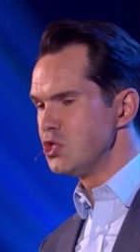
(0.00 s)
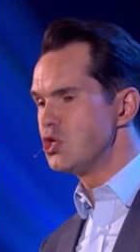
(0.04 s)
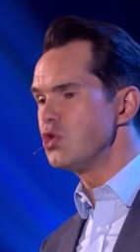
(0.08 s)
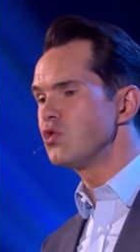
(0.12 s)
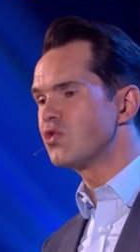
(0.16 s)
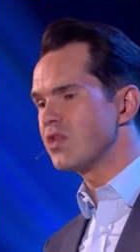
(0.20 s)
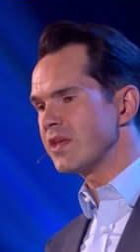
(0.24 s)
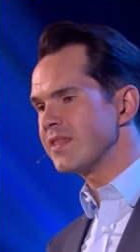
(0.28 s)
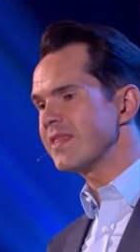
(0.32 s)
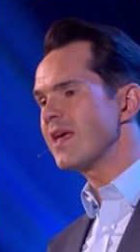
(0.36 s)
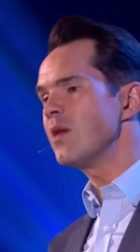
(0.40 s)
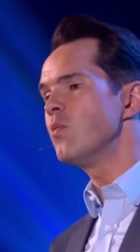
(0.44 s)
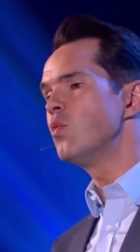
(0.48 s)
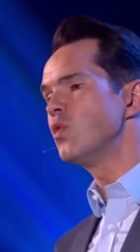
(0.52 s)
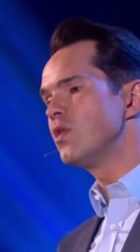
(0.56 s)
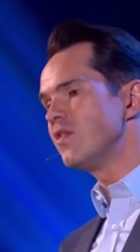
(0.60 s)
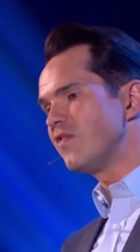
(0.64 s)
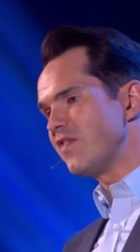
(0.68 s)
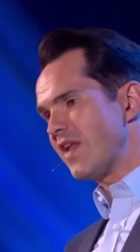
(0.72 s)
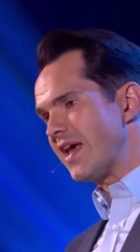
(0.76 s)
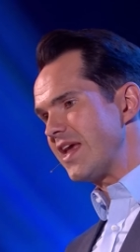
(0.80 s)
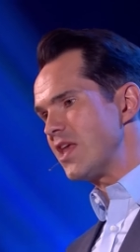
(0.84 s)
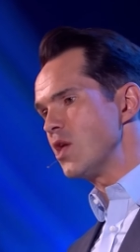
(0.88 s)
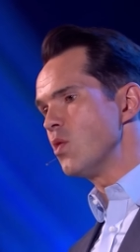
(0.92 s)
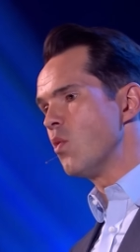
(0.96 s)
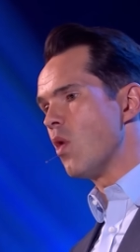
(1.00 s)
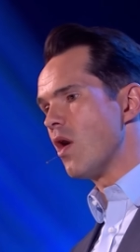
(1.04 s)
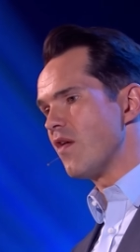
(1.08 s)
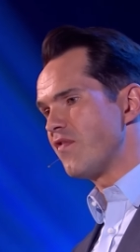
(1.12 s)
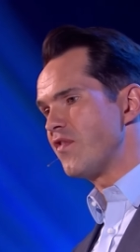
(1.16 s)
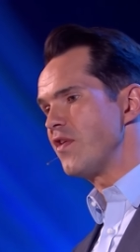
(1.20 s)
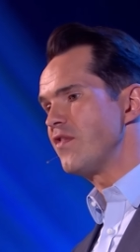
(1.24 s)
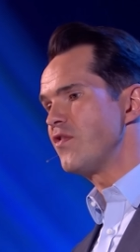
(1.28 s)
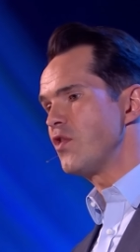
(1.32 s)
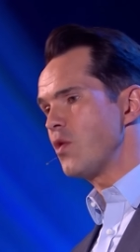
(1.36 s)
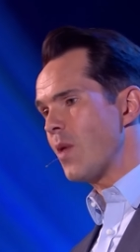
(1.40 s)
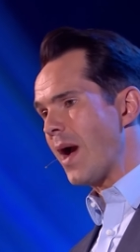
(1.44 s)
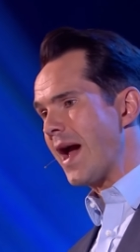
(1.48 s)
Do you think they would have let you off
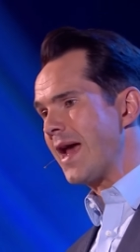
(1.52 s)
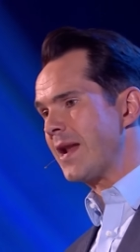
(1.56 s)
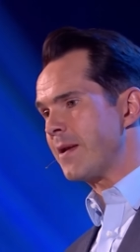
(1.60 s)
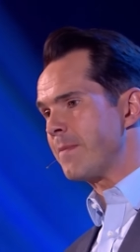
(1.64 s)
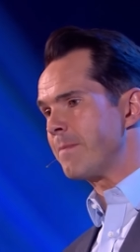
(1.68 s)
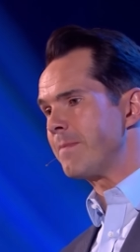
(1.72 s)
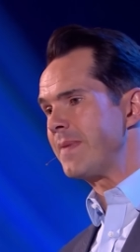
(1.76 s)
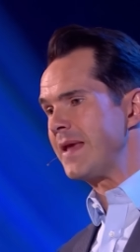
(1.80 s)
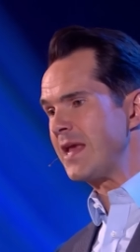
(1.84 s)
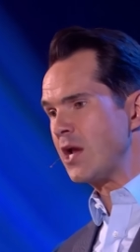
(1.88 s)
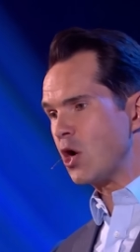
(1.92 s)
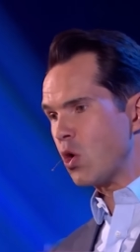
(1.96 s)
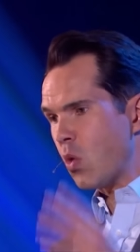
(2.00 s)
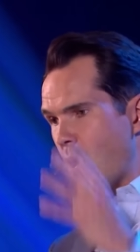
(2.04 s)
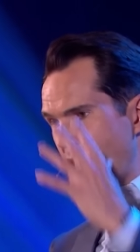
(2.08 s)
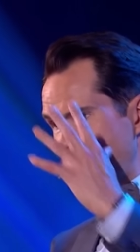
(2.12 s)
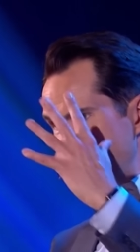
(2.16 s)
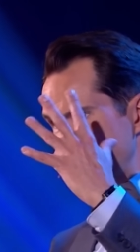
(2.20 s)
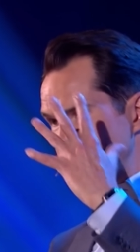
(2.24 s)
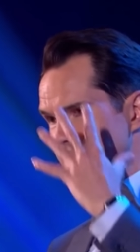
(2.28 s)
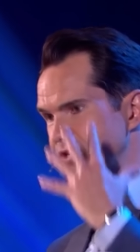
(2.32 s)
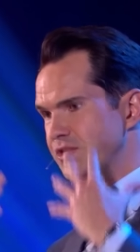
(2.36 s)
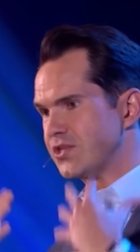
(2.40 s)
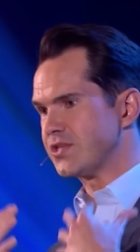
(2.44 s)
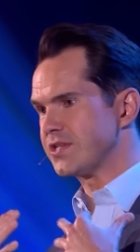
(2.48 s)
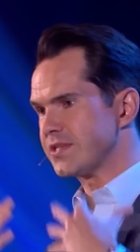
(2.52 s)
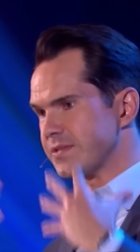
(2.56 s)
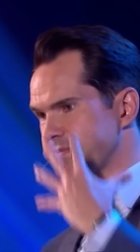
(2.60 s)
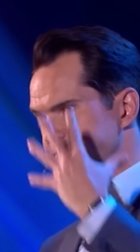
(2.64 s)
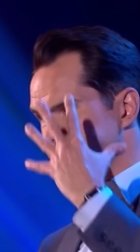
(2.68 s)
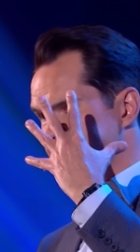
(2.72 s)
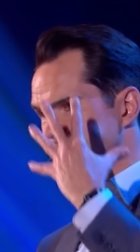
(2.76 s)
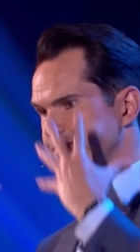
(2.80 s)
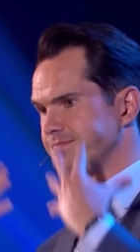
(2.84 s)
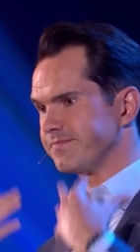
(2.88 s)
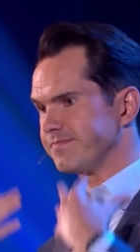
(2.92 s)
if you hadn't been quite as...